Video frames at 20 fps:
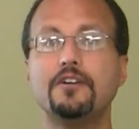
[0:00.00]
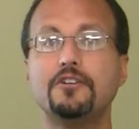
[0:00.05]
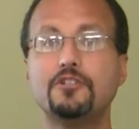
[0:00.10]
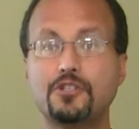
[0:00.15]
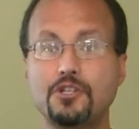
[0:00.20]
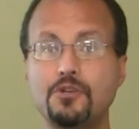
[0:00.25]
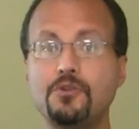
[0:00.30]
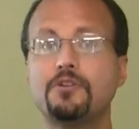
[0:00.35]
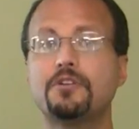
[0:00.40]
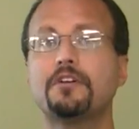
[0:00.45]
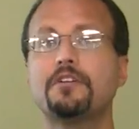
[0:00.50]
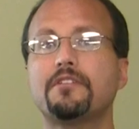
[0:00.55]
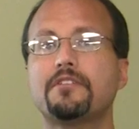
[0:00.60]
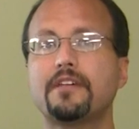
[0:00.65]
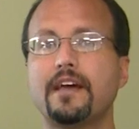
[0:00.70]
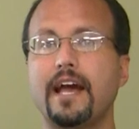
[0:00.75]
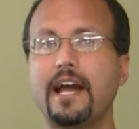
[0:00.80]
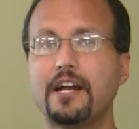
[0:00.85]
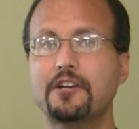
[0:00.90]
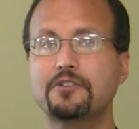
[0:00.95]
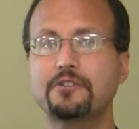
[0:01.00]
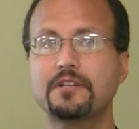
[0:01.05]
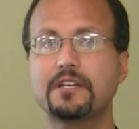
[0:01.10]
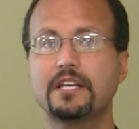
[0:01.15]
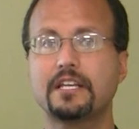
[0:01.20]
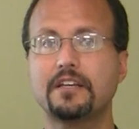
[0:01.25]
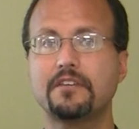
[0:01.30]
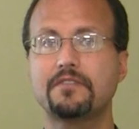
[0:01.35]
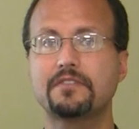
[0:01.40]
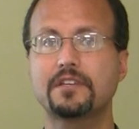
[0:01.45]
Judith actually
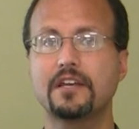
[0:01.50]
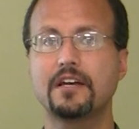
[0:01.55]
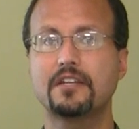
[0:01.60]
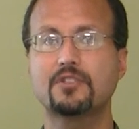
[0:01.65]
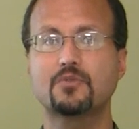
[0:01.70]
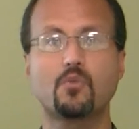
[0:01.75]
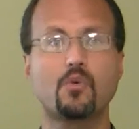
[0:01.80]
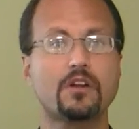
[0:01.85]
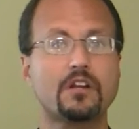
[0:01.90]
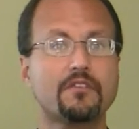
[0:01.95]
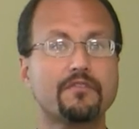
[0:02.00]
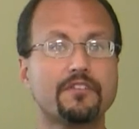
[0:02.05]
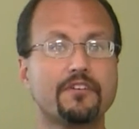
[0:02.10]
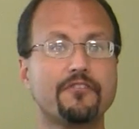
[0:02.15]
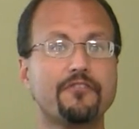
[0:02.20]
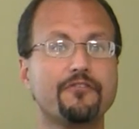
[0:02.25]
gives us one of the